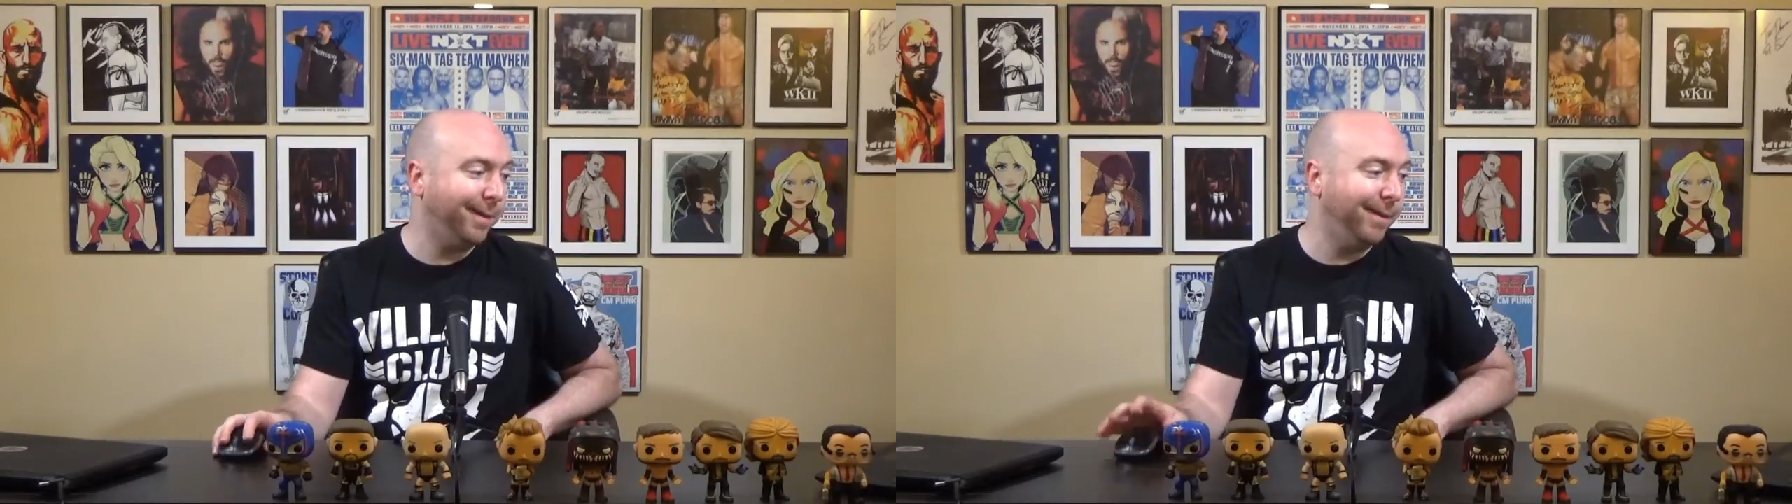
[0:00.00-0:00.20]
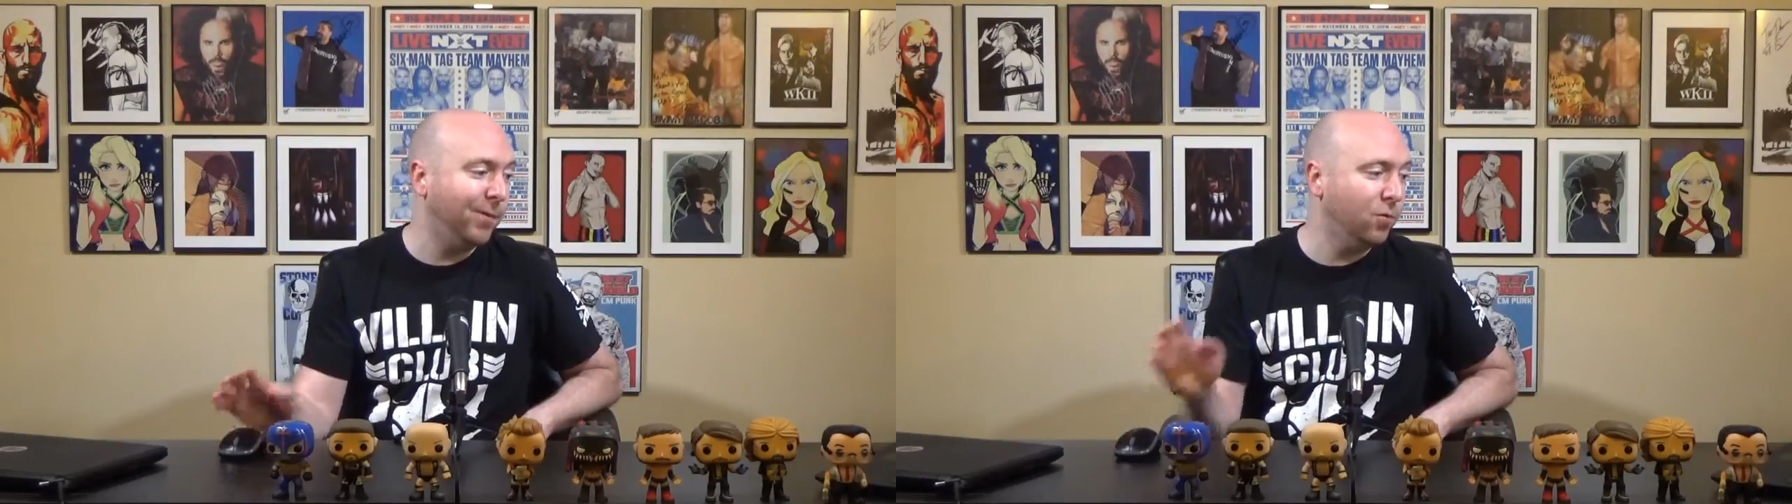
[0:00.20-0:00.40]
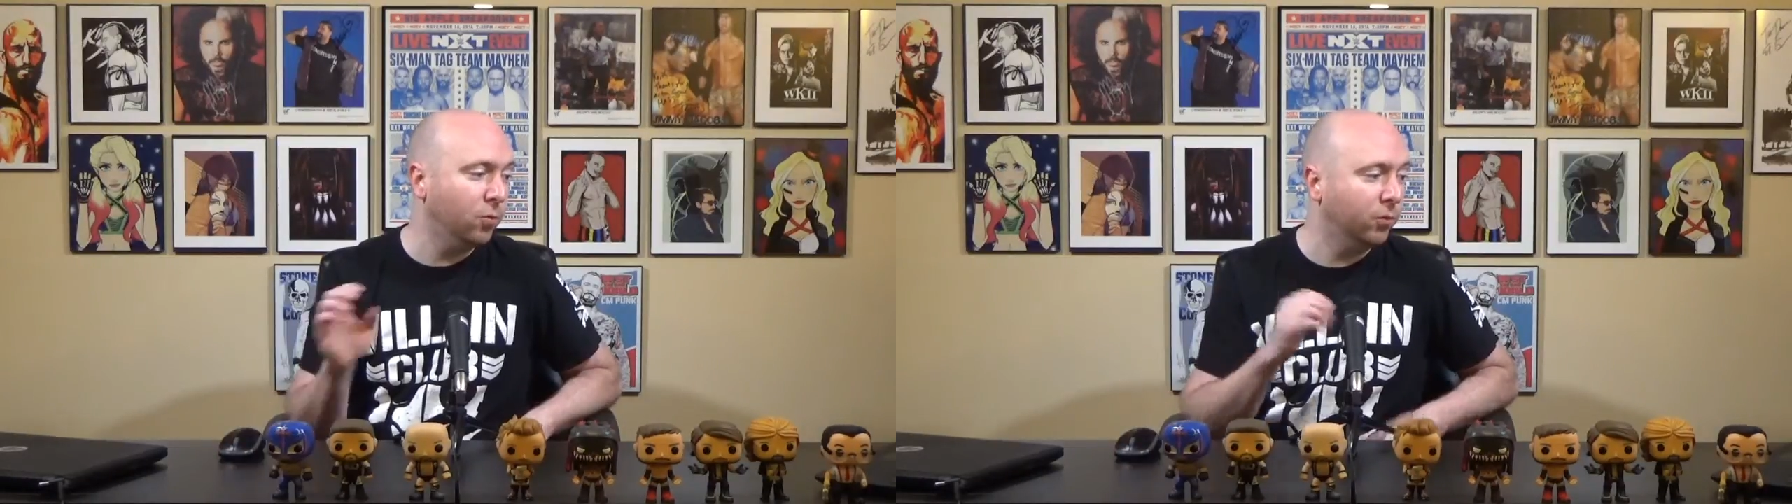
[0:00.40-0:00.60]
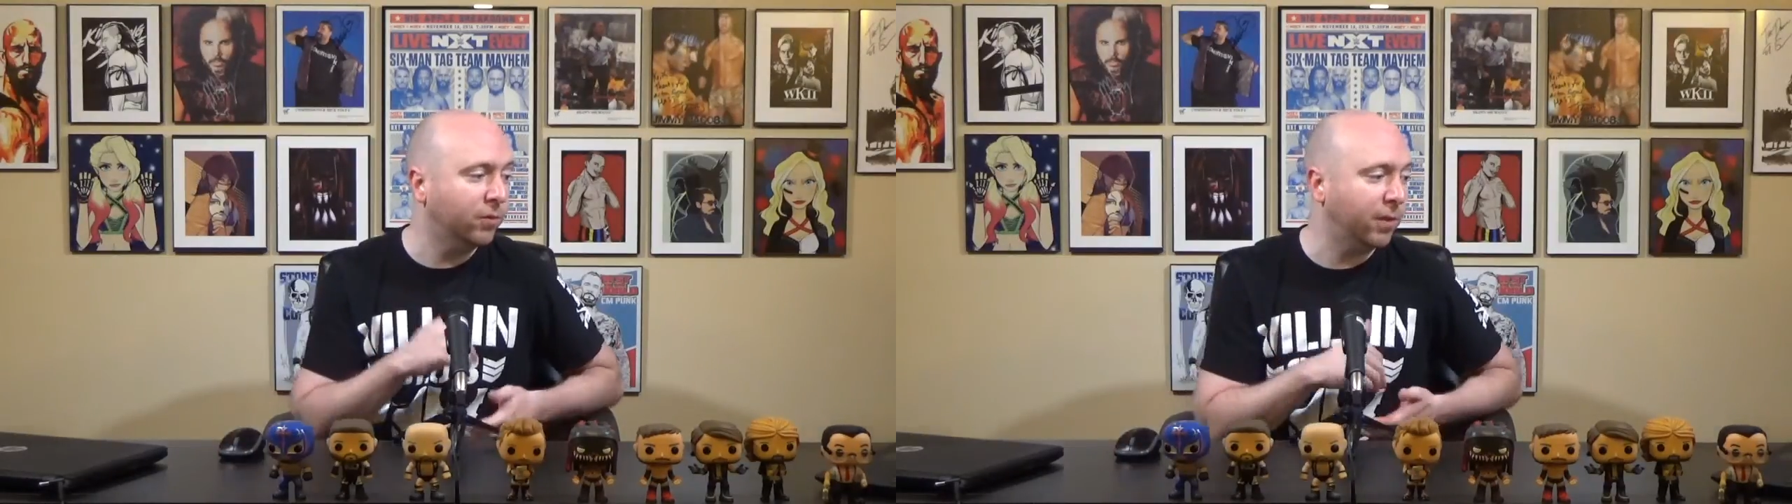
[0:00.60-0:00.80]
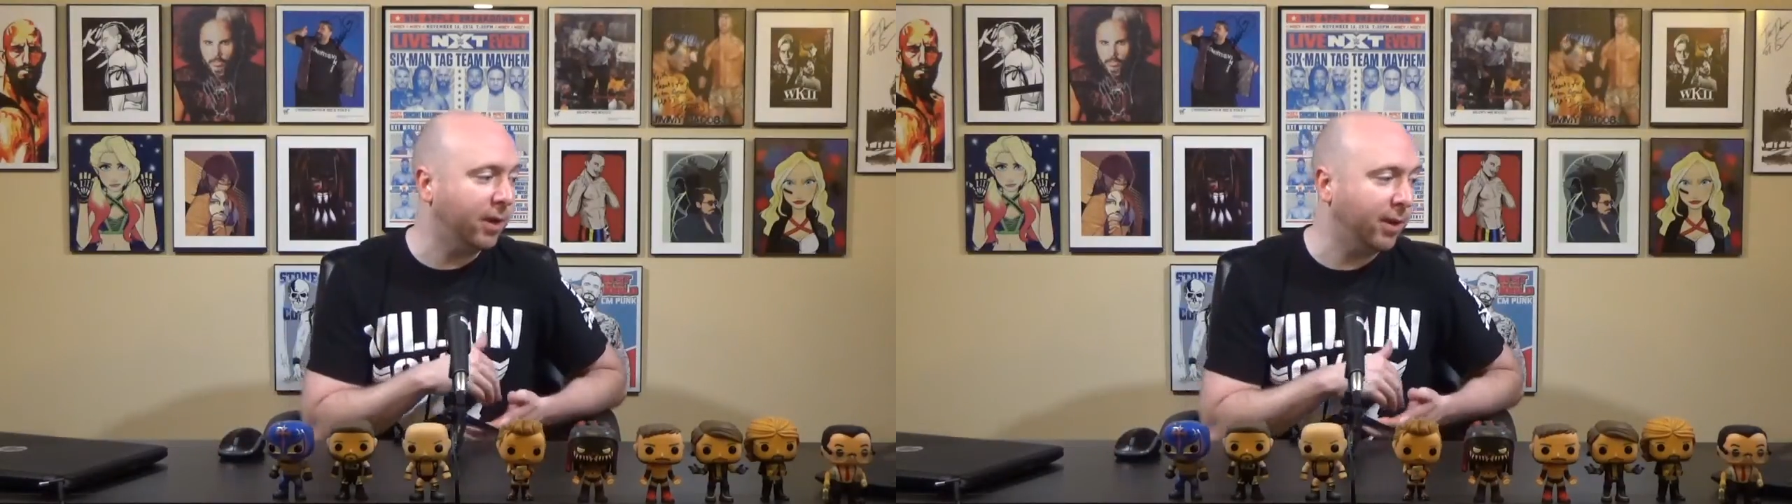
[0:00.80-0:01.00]
news
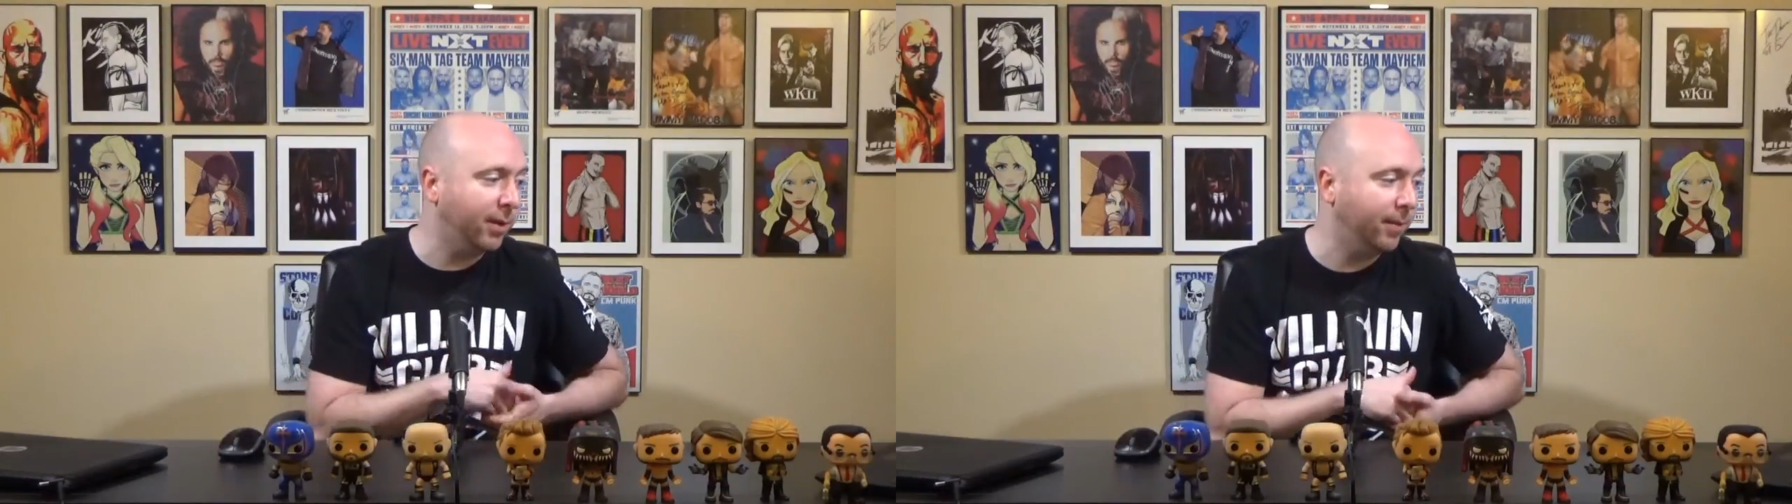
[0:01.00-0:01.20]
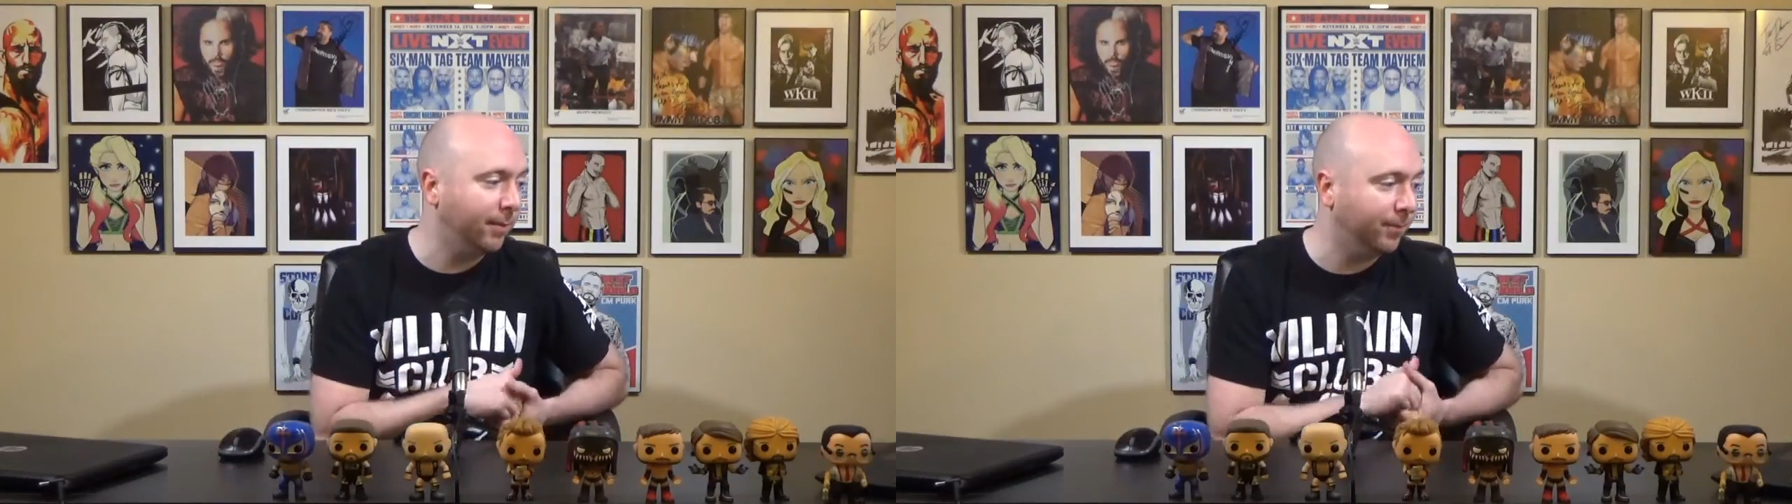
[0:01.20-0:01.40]
that